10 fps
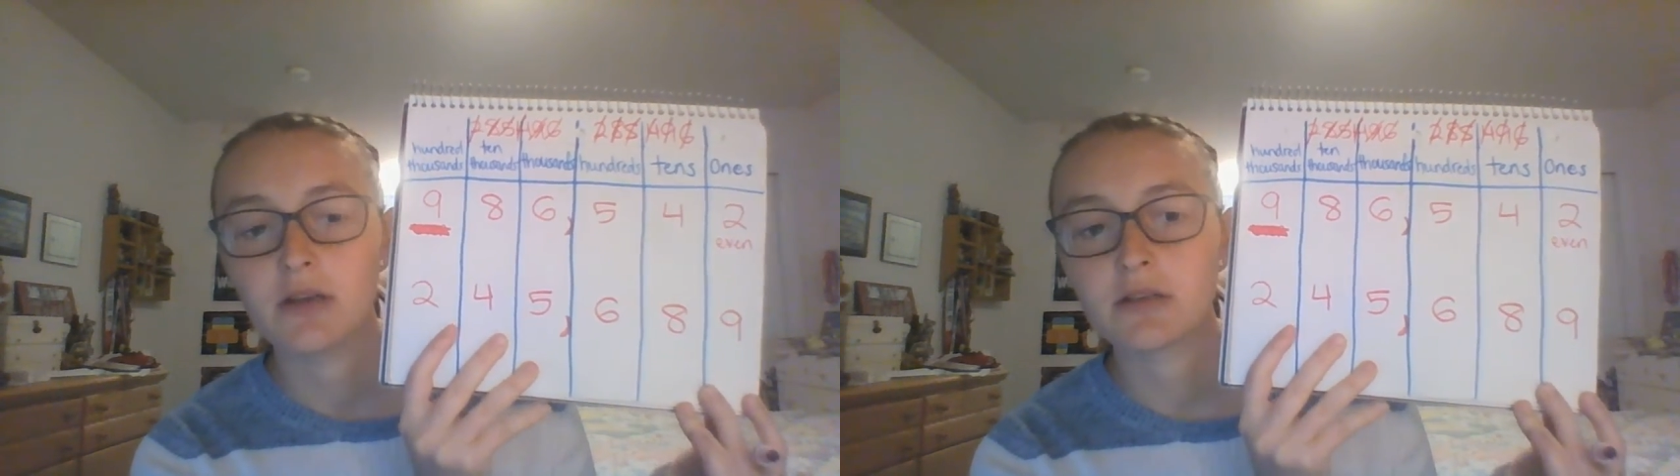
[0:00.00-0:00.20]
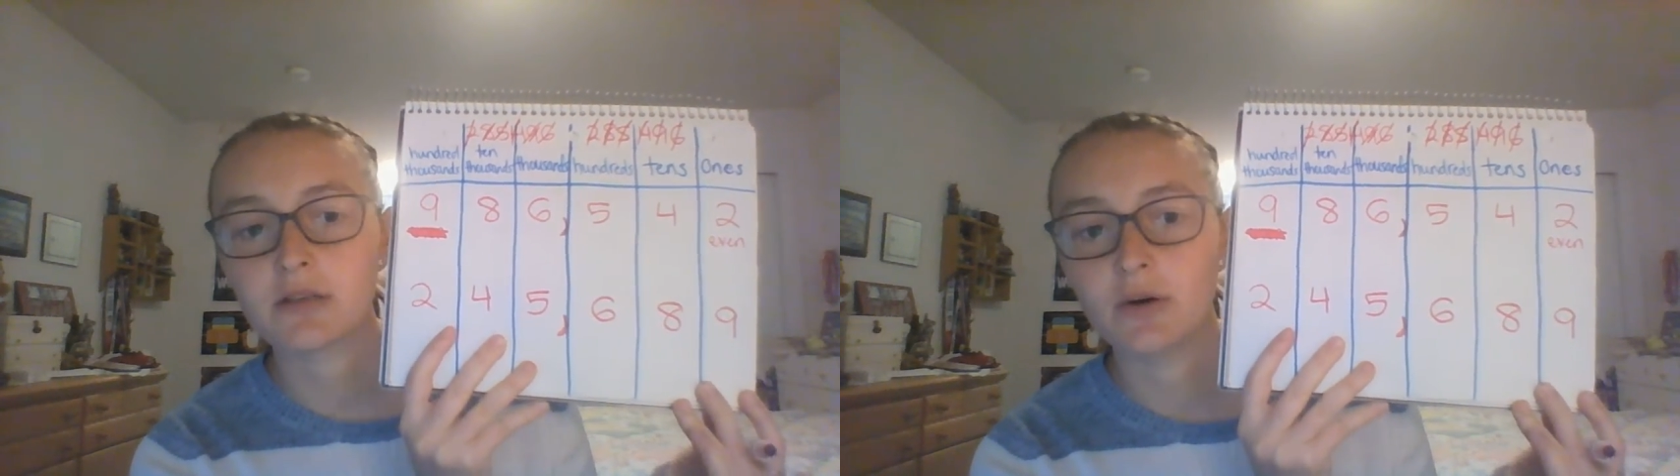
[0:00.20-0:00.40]

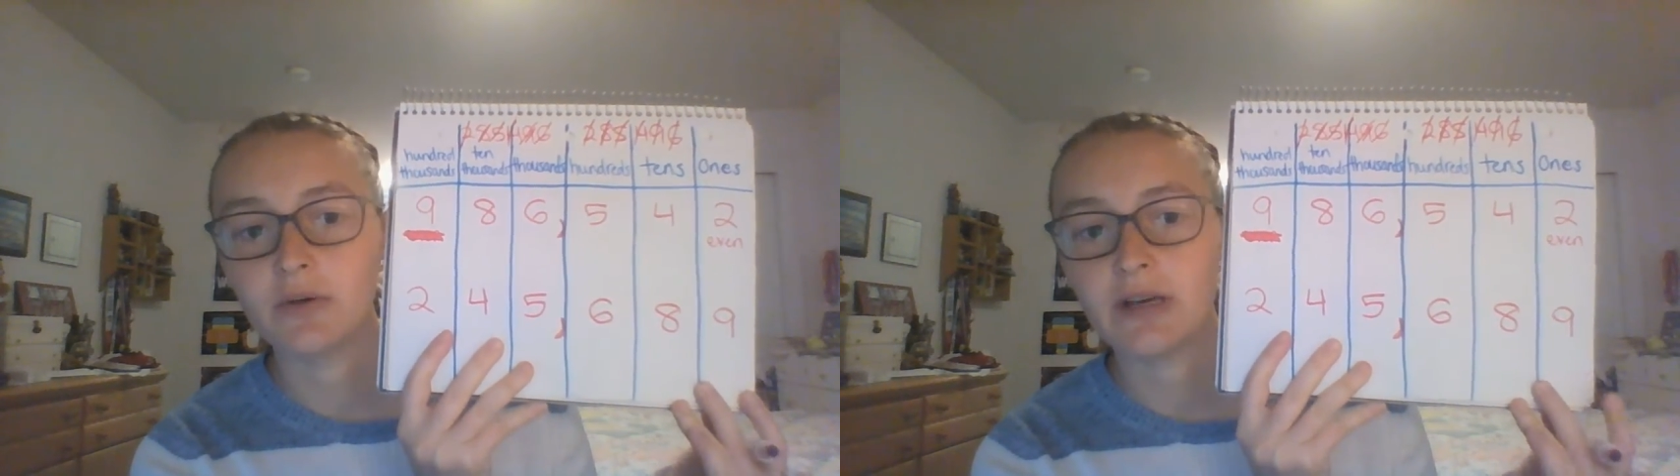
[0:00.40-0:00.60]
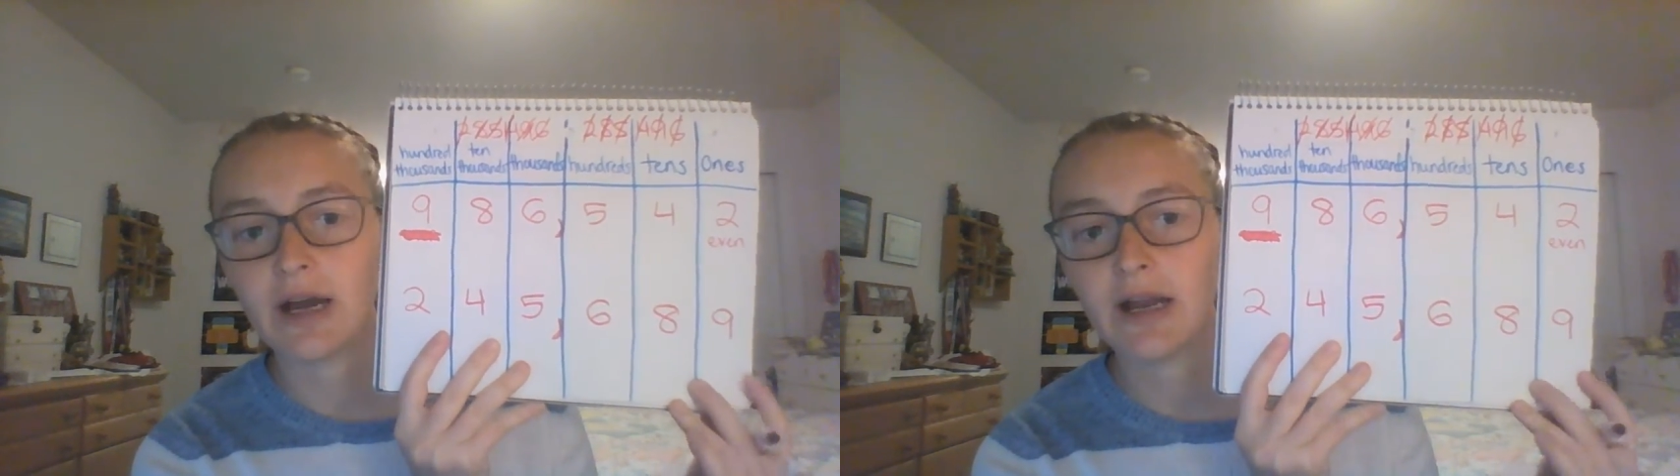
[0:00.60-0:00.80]
So
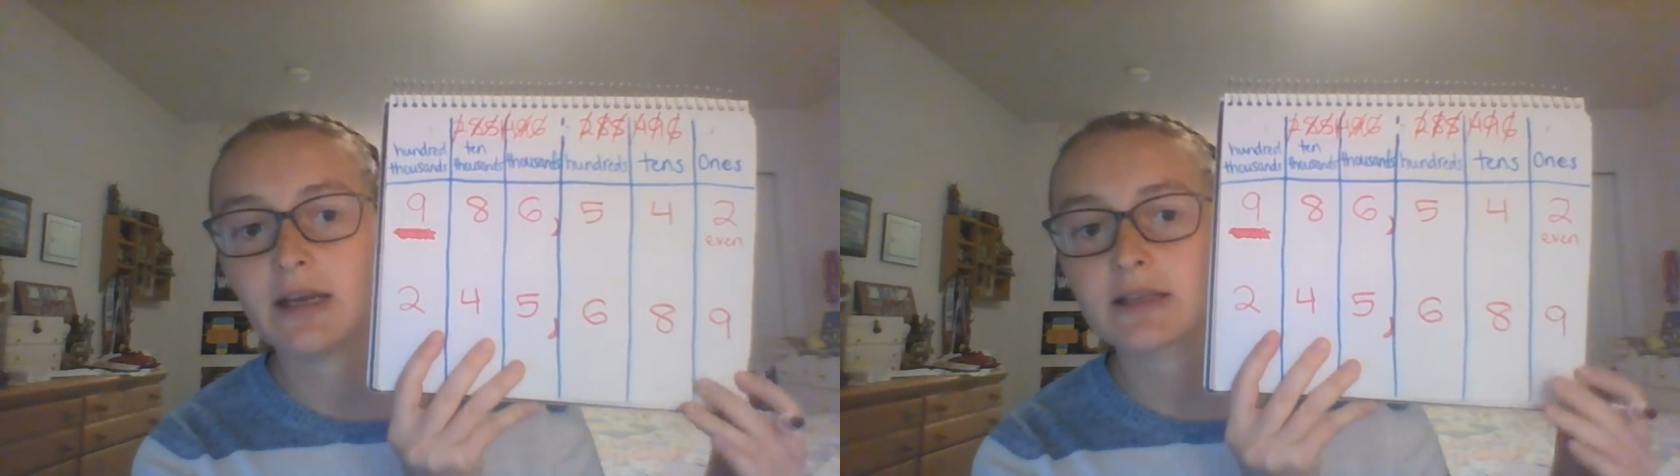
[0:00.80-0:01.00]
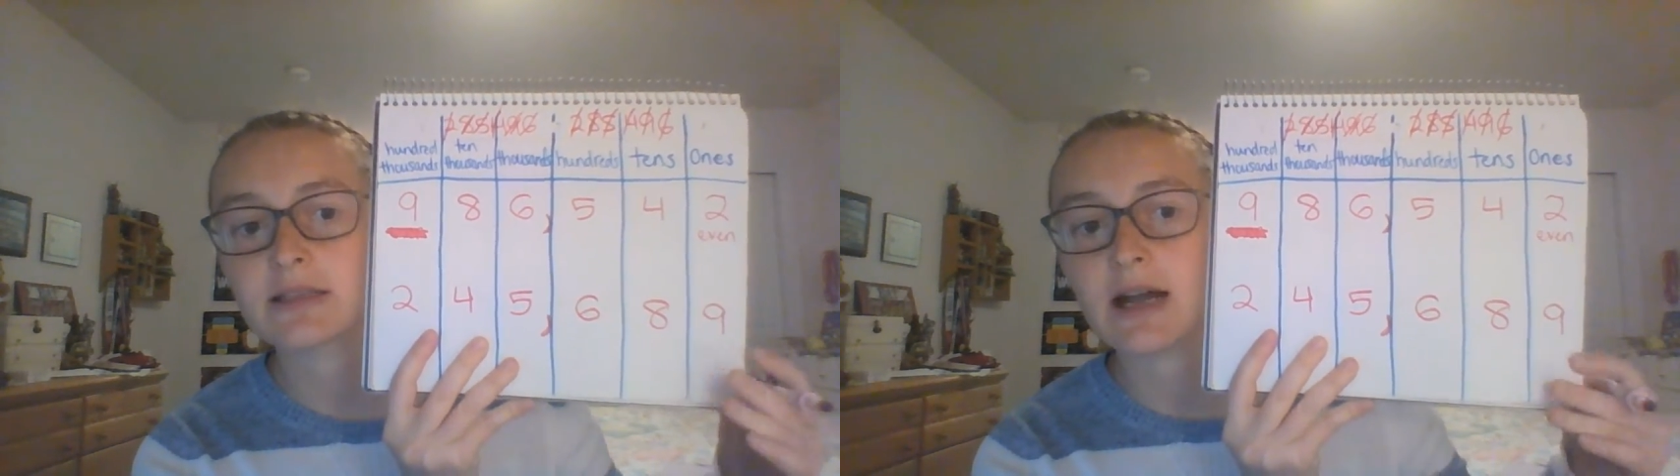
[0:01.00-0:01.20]
9
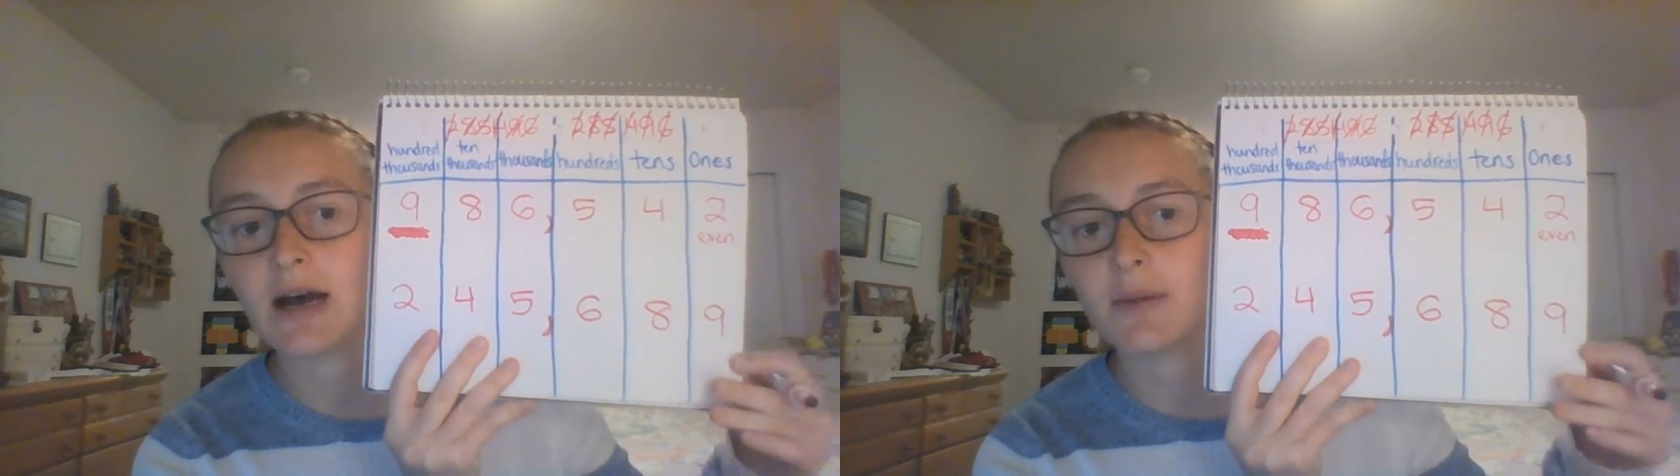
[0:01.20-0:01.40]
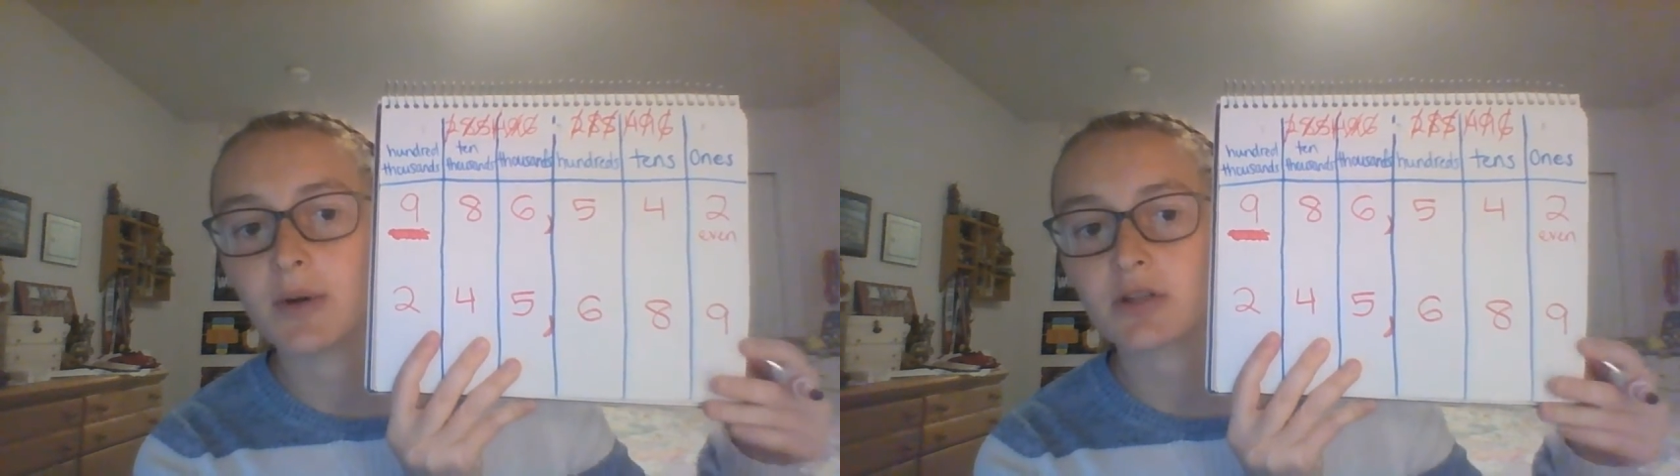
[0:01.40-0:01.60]
is
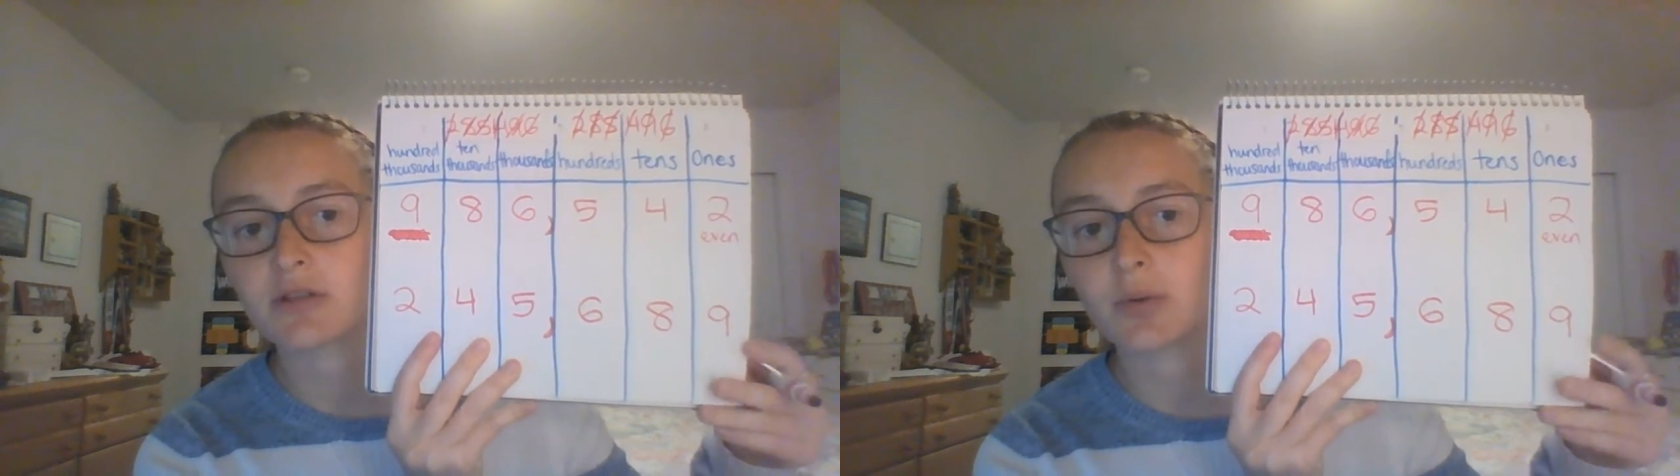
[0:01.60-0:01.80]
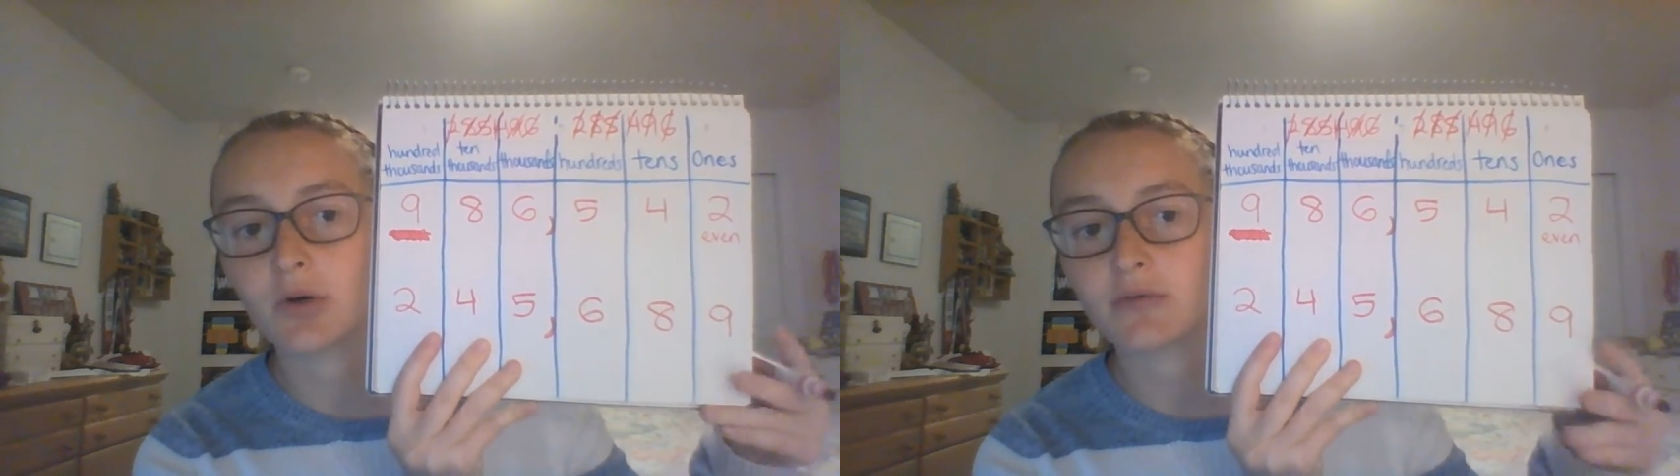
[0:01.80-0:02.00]
not a
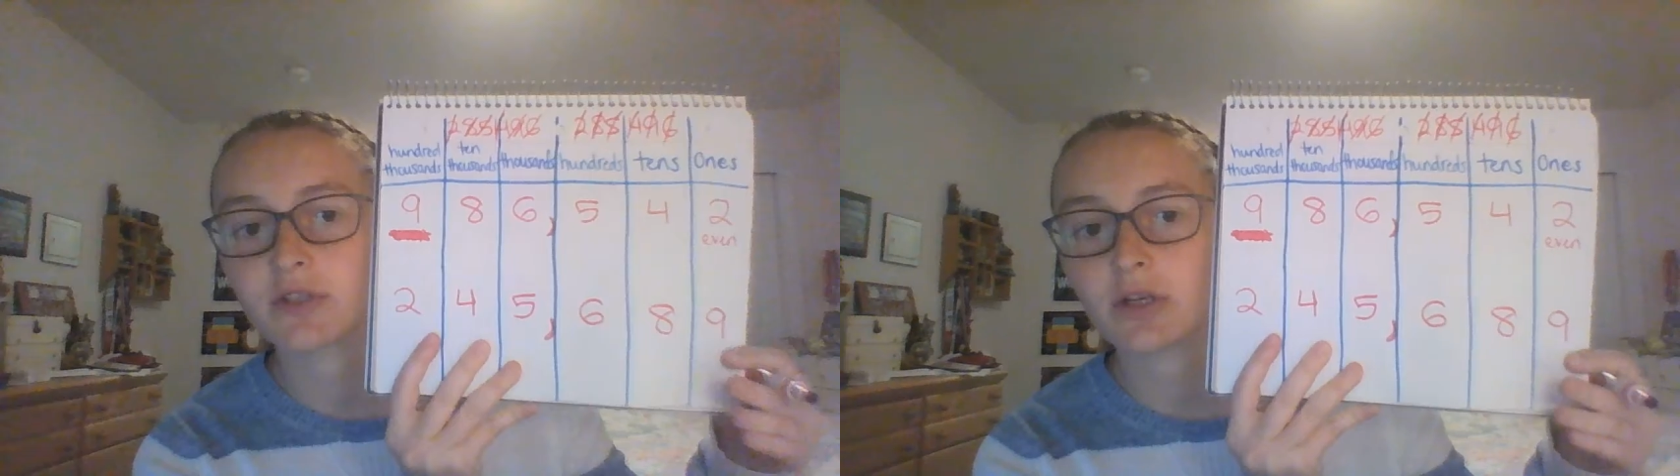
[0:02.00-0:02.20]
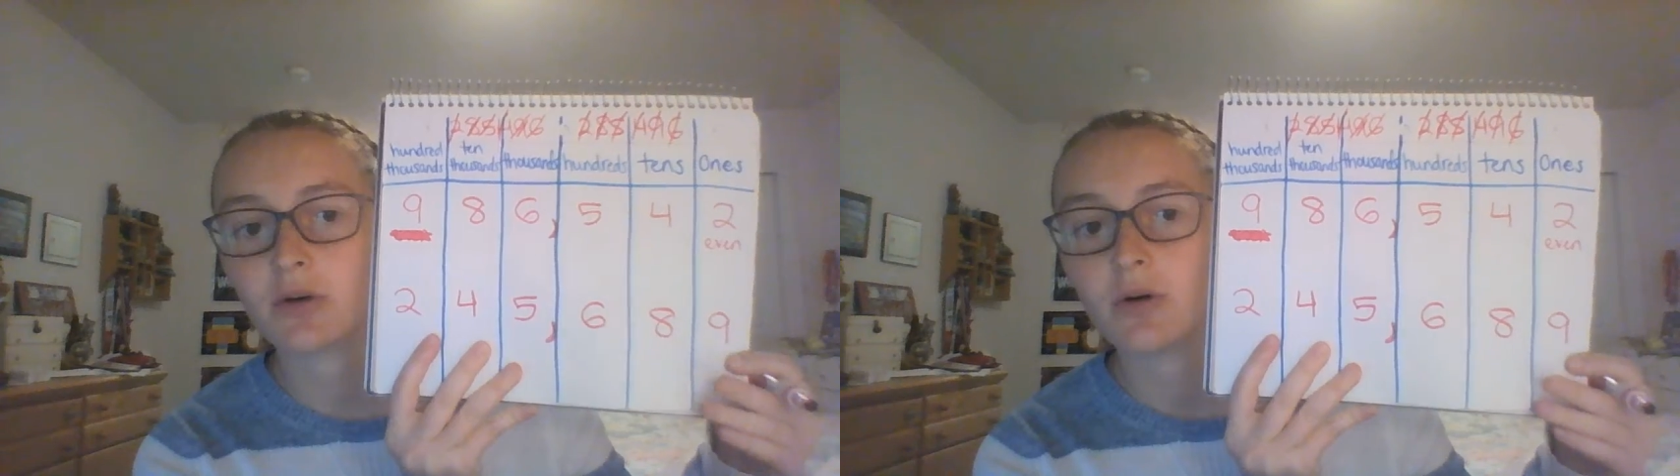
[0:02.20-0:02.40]
multiple of
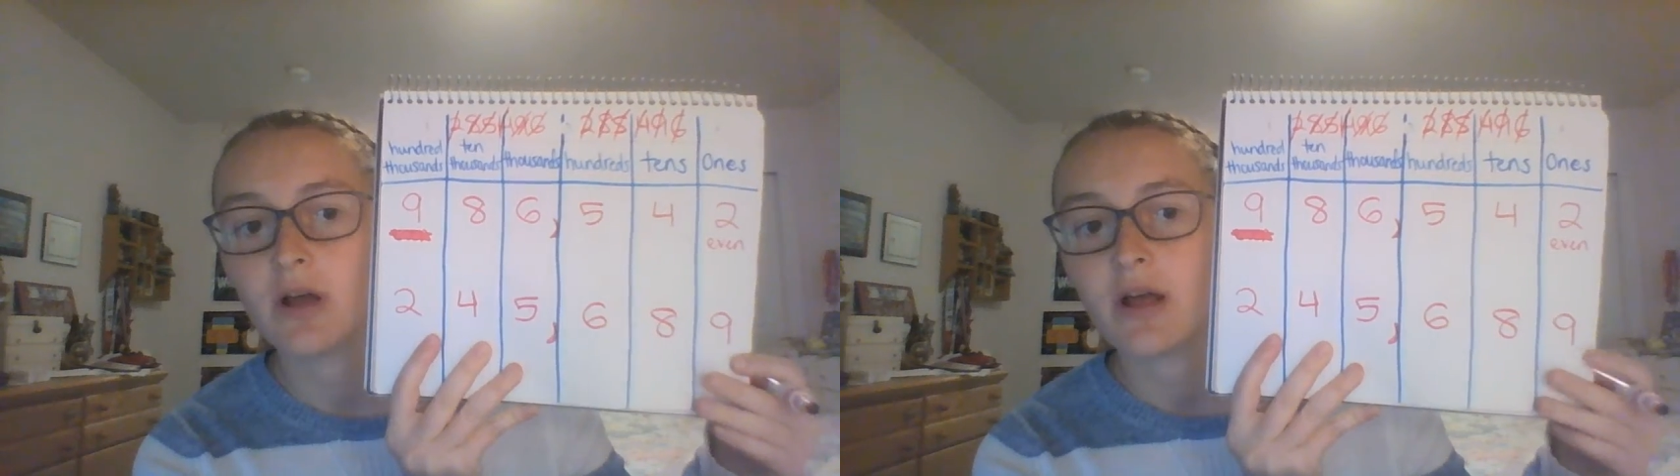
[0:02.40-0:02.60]
2.